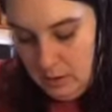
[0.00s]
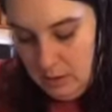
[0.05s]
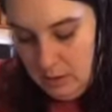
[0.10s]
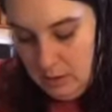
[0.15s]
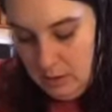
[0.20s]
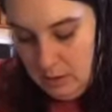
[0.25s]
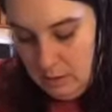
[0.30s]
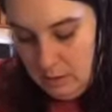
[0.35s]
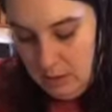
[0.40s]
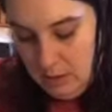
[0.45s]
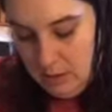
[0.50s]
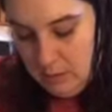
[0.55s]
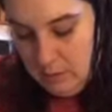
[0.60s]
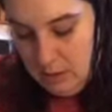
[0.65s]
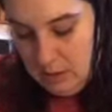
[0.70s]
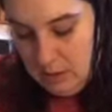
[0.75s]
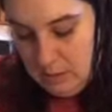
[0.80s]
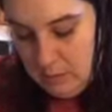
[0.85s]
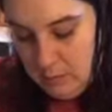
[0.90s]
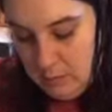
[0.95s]
The
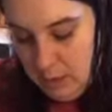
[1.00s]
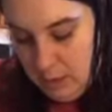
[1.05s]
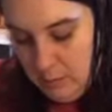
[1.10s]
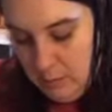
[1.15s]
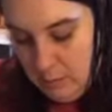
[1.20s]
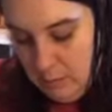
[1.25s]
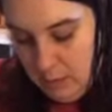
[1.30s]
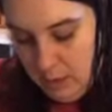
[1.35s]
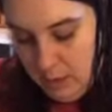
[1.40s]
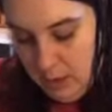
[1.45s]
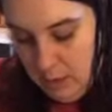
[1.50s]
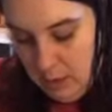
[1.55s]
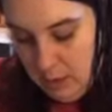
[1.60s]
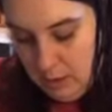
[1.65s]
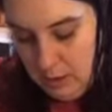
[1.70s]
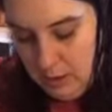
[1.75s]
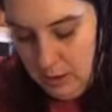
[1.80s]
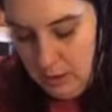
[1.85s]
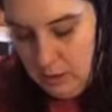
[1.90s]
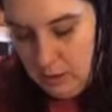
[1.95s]
pigment's pretty bright on
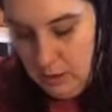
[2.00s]
it.